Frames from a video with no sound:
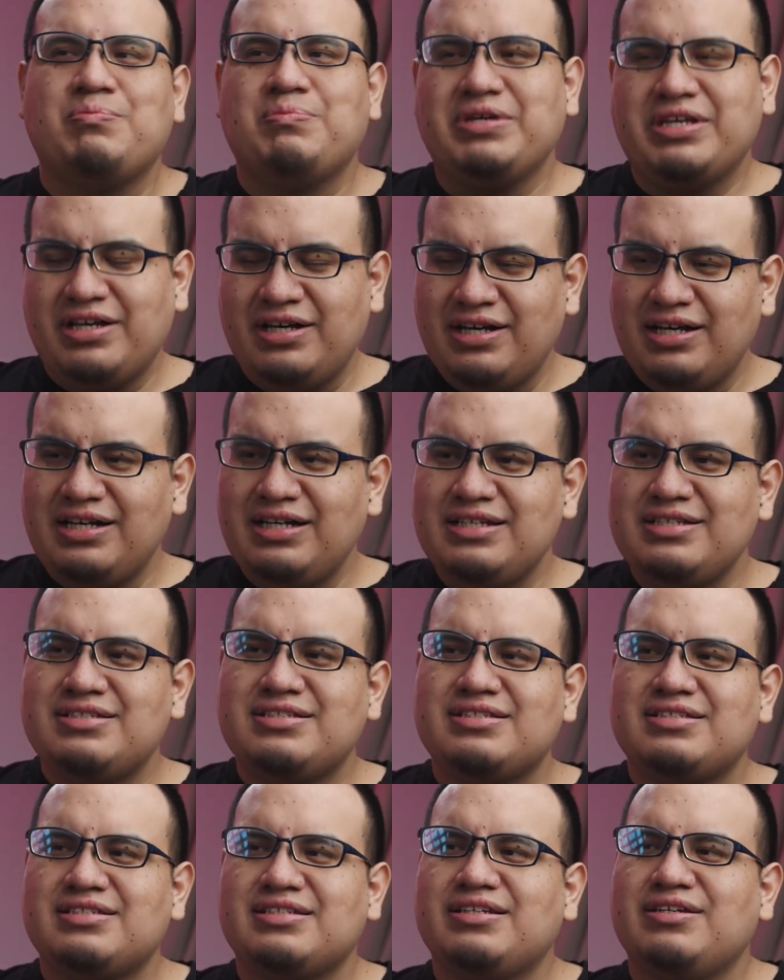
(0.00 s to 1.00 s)

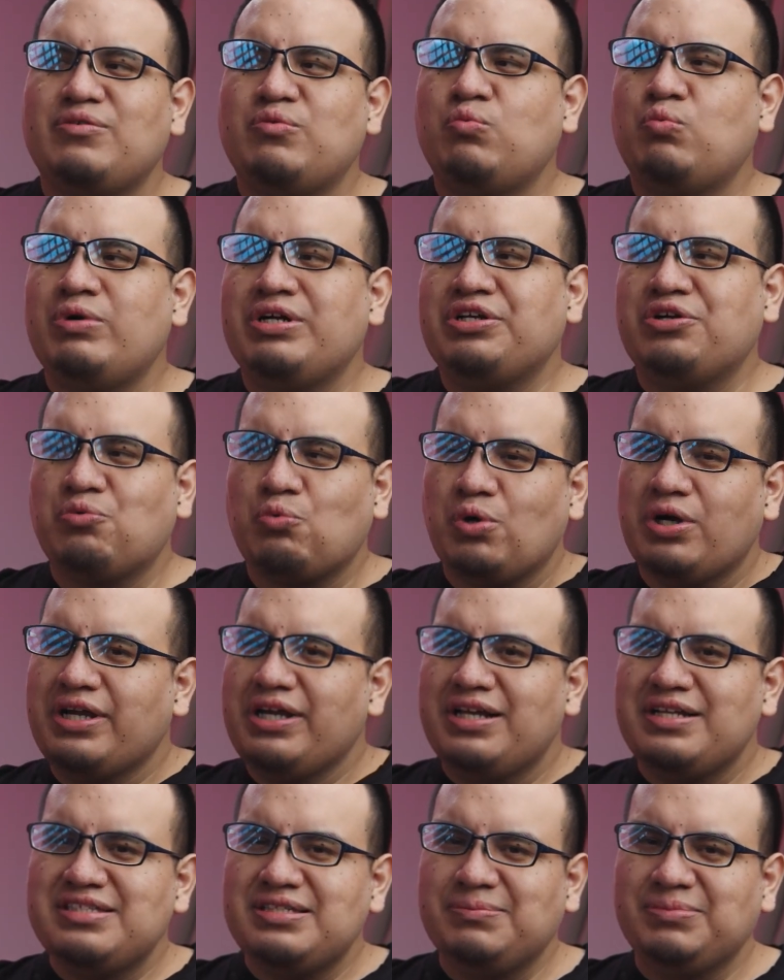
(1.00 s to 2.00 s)
Because when you're
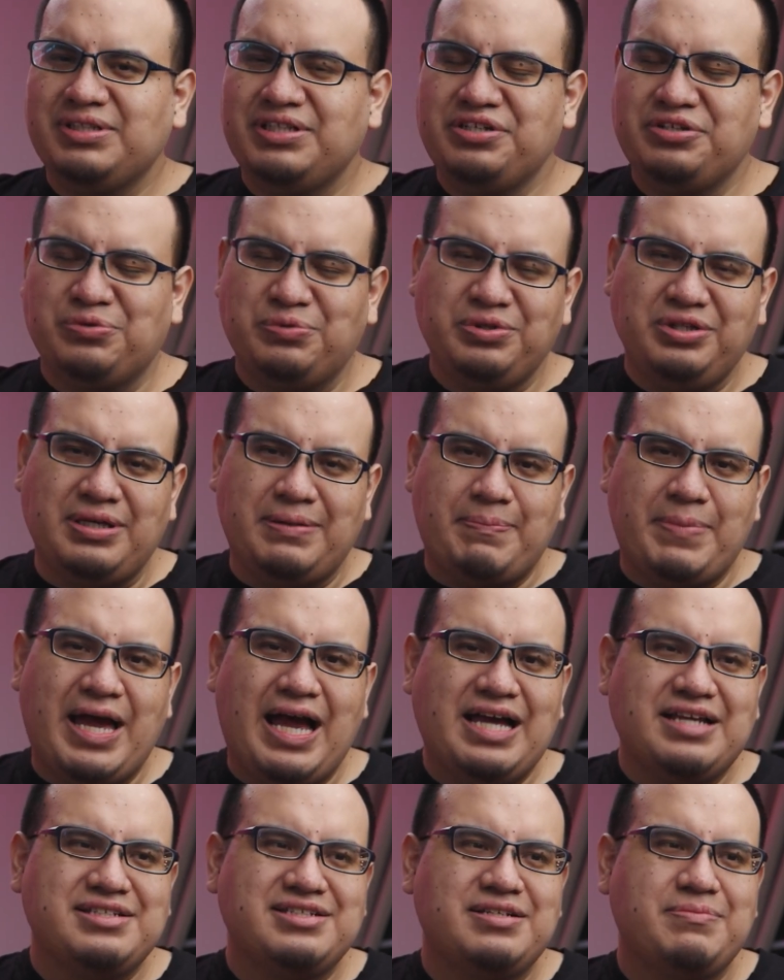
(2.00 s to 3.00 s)
working on something, you're really
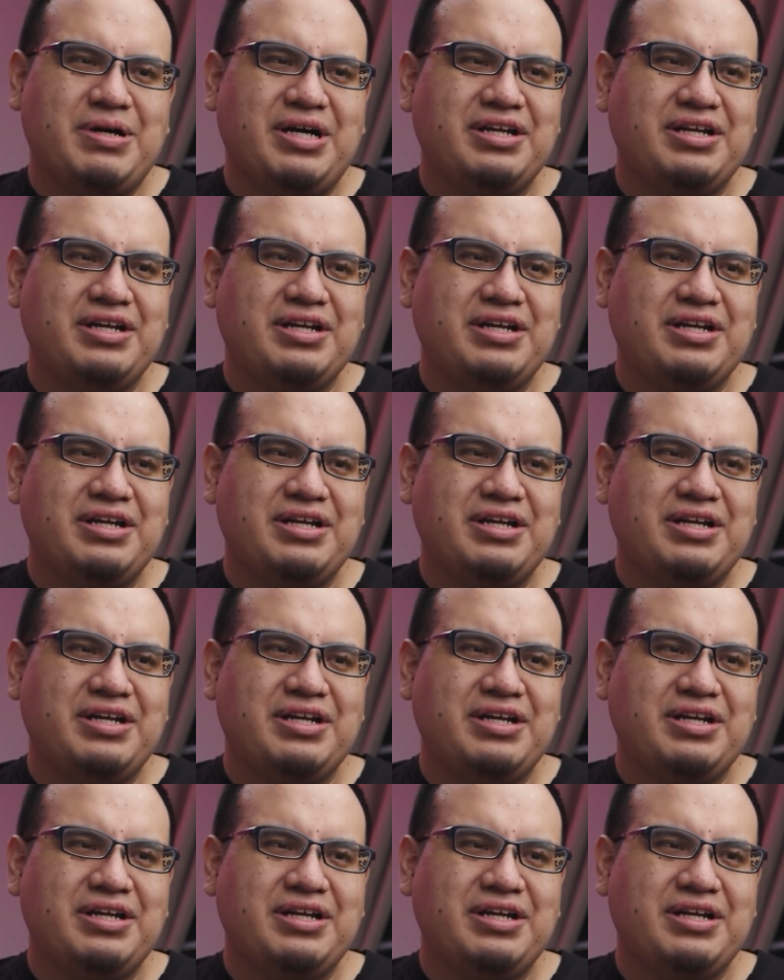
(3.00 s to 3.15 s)
passionate